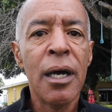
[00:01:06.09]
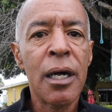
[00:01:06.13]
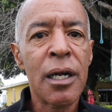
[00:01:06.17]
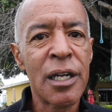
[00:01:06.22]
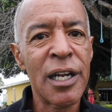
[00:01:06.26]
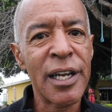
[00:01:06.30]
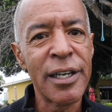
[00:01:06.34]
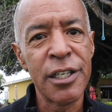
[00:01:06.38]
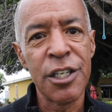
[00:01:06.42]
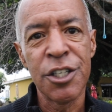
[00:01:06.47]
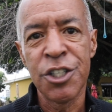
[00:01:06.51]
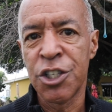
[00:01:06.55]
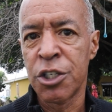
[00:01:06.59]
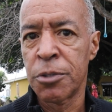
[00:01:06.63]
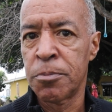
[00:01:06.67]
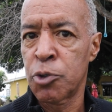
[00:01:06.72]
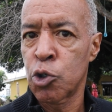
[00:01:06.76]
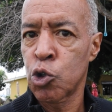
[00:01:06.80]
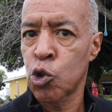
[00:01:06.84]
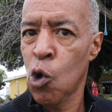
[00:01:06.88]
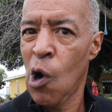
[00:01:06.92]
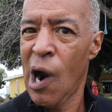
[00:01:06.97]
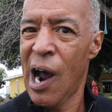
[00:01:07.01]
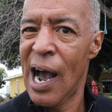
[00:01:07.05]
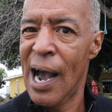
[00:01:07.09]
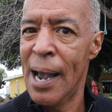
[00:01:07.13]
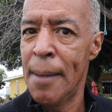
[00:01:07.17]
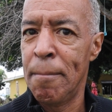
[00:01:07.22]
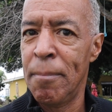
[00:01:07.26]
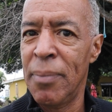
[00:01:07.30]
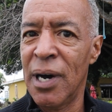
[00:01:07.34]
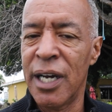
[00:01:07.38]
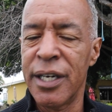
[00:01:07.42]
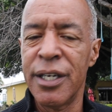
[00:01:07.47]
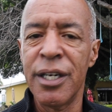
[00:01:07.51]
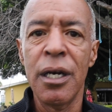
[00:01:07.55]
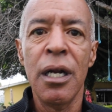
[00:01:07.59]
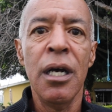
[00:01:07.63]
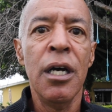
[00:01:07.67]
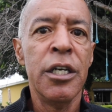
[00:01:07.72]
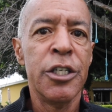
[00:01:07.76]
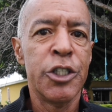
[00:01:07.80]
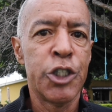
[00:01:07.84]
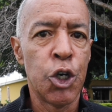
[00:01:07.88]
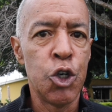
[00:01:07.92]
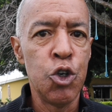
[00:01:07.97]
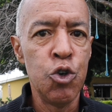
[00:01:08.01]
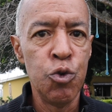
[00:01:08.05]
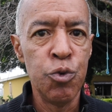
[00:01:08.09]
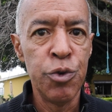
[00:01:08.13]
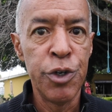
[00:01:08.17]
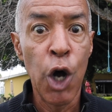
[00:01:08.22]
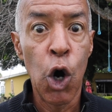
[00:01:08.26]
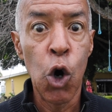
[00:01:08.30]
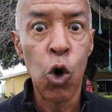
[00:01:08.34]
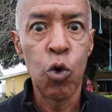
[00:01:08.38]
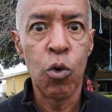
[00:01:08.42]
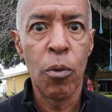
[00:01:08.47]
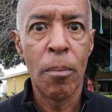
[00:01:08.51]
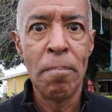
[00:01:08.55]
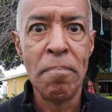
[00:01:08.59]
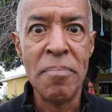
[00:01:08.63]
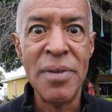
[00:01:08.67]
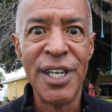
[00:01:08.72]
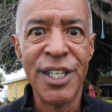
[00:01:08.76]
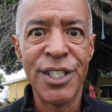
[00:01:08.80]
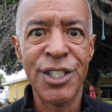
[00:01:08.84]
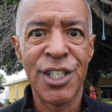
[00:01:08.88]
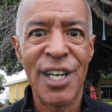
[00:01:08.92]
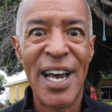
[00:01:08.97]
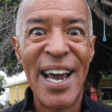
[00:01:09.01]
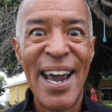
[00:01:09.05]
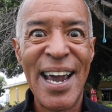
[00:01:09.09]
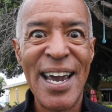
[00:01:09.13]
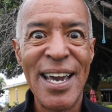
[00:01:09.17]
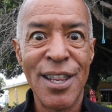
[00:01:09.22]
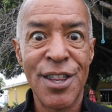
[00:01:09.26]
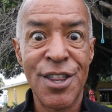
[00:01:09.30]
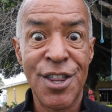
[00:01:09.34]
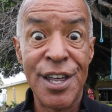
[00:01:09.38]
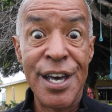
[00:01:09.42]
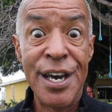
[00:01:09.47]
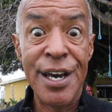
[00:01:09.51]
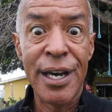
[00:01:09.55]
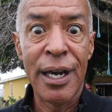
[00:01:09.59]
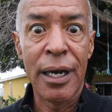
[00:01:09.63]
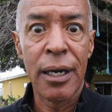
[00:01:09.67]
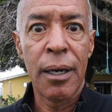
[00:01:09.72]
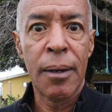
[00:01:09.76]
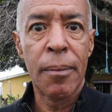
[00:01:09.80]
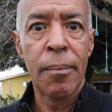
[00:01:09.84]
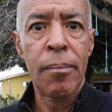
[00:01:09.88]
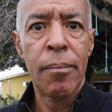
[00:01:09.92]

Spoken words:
Click the subscribe button so you don't miss a thing.